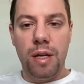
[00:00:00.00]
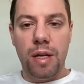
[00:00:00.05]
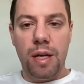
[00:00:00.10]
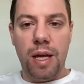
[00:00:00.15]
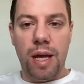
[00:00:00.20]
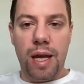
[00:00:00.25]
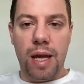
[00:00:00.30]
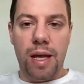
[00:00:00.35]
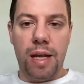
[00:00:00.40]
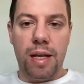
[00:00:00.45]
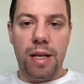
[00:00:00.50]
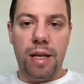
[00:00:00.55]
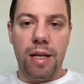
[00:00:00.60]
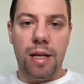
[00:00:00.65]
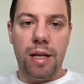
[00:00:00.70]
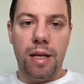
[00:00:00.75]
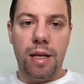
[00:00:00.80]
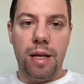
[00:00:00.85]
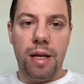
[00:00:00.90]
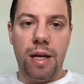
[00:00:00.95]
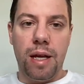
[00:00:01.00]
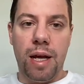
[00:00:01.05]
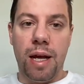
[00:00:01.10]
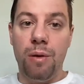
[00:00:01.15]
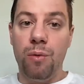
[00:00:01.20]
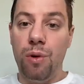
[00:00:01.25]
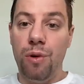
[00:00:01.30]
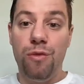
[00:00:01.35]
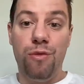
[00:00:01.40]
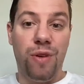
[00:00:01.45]
and I
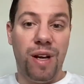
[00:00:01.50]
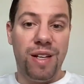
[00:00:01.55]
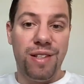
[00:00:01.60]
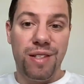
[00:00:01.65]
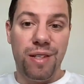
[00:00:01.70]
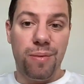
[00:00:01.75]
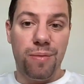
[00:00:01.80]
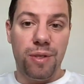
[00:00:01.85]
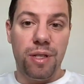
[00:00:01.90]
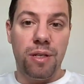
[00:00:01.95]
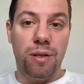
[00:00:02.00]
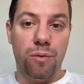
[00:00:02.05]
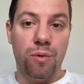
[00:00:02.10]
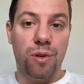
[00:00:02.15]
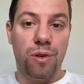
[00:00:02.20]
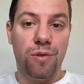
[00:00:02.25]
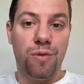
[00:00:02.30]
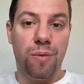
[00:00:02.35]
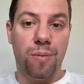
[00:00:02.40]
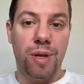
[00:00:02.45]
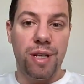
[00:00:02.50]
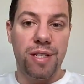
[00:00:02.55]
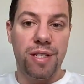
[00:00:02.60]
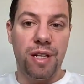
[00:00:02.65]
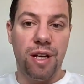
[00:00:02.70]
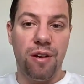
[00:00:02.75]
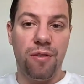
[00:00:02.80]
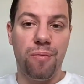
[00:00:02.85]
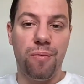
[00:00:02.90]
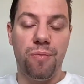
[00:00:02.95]
will find something that works for
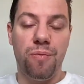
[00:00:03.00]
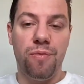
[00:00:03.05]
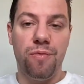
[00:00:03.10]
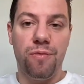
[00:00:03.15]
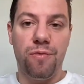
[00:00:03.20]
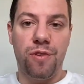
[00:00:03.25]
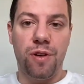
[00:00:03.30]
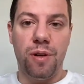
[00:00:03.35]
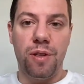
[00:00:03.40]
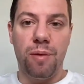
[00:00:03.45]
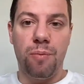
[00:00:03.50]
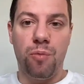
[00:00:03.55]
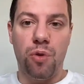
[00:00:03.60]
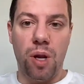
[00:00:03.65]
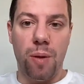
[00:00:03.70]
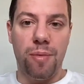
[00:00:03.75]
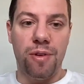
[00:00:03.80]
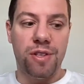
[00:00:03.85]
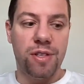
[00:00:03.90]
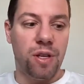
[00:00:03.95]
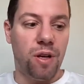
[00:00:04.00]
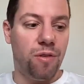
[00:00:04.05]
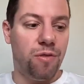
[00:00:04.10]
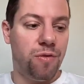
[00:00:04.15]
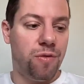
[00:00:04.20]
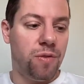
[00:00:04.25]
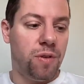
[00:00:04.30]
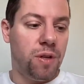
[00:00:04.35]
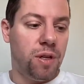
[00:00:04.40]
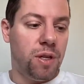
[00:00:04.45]
myself from the premise of
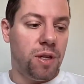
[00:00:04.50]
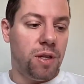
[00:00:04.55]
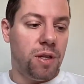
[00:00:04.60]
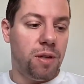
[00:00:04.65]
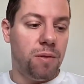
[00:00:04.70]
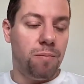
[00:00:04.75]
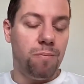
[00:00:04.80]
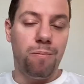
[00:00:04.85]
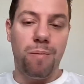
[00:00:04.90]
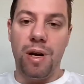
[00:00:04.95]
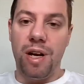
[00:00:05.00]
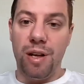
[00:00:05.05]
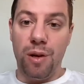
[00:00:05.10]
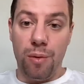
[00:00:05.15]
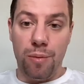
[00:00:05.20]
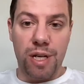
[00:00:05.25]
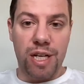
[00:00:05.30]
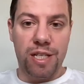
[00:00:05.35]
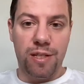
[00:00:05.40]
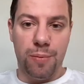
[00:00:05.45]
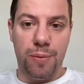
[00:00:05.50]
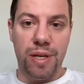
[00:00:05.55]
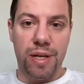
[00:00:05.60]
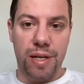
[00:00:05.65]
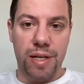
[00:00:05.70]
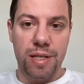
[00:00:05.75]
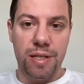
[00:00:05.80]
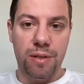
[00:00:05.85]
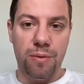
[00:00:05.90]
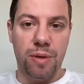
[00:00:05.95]
my own
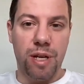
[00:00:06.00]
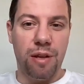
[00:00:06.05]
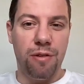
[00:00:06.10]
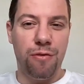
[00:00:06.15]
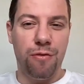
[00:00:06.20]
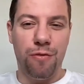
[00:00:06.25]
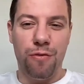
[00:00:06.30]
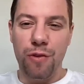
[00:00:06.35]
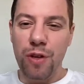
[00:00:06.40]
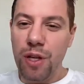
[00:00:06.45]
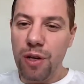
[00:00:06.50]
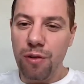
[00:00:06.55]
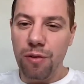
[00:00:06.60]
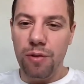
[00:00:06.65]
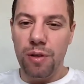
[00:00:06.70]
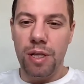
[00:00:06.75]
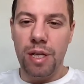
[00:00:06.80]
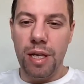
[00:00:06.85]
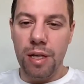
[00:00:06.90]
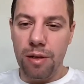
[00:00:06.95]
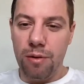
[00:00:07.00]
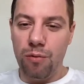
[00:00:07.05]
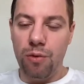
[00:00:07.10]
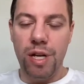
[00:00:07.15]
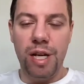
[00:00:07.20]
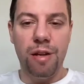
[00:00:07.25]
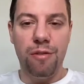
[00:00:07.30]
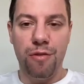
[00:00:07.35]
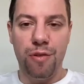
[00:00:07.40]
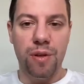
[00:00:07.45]
experience. When I feel,
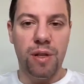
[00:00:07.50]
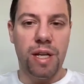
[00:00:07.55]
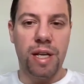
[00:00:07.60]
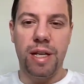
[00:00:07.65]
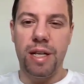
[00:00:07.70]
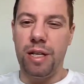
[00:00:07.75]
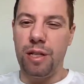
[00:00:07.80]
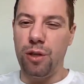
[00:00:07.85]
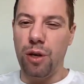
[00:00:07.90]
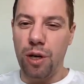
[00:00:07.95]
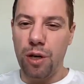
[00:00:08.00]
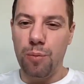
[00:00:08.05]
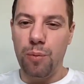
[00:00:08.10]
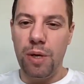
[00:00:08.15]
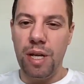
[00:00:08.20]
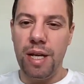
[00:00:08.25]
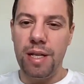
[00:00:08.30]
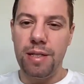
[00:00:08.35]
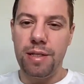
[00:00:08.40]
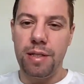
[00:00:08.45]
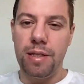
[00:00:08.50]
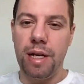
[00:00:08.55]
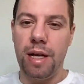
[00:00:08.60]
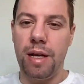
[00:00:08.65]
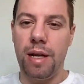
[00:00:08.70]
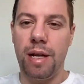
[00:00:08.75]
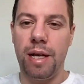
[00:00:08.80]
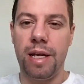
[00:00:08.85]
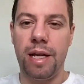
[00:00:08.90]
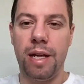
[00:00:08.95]
really feel like in a dark place, then
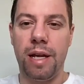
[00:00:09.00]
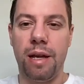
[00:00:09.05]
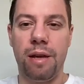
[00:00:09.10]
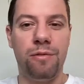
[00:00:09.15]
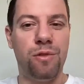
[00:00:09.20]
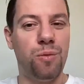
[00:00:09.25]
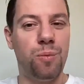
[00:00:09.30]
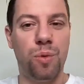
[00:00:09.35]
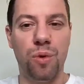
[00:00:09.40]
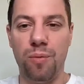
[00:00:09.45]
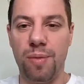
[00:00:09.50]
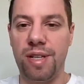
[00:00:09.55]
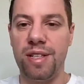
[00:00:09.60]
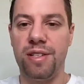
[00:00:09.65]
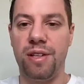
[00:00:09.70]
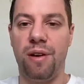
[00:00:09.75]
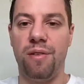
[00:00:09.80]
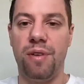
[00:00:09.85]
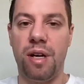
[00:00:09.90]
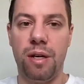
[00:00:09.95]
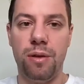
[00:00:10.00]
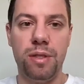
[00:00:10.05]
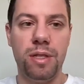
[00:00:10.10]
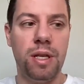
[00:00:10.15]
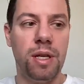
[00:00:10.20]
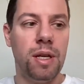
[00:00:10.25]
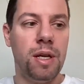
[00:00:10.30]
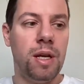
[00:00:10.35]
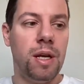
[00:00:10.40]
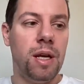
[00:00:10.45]
I can have to pull myself out,
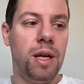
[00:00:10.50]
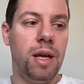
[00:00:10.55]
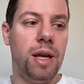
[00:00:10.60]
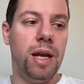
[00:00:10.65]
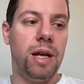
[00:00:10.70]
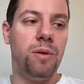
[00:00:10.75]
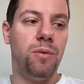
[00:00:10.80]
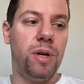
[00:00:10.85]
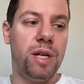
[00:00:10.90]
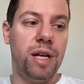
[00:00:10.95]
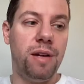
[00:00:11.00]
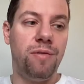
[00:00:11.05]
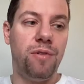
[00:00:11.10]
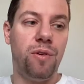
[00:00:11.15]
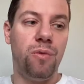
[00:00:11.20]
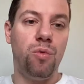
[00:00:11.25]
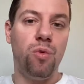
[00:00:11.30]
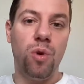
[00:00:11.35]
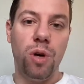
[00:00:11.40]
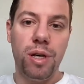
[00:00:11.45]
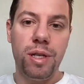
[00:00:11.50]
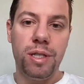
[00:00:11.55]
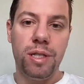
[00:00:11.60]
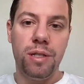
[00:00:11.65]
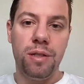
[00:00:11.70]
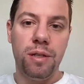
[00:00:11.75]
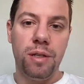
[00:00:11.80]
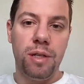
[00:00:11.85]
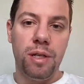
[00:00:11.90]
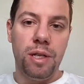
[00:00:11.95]
and whatever worked,
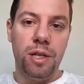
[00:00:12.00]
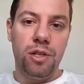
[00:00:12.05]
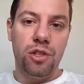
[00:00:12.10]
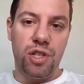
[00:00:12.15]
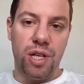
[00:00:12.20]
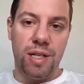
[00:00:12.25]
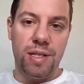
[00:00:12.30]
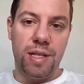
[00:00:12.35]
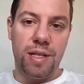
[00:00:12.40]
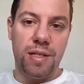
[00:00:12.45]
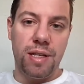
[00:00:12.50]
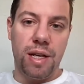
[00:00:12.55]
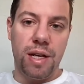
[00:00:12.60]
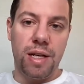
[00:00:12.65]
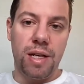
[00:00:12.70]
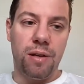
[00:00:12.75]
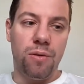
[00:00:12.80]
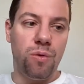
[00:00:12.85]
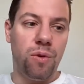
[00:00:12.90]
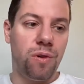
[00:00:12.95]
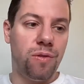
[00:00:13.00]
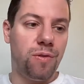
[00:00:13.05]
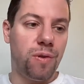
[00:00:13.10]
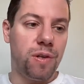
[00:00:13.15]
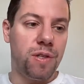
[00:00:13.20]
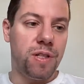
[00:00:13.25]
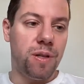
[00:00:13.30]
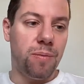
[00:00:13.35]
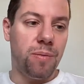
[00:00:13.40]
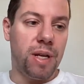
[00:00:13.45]
chances are it can work for
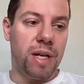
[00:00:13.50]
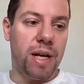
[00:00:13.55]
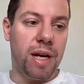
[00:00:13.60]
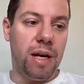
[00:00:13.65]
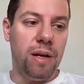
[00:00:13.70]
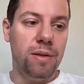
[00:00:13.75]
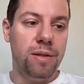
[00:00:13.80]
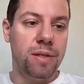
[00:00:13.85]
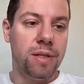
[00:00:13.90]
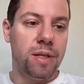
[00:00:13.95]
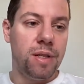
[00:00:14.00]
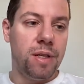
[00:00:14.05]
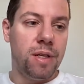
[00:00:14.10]
somebody else.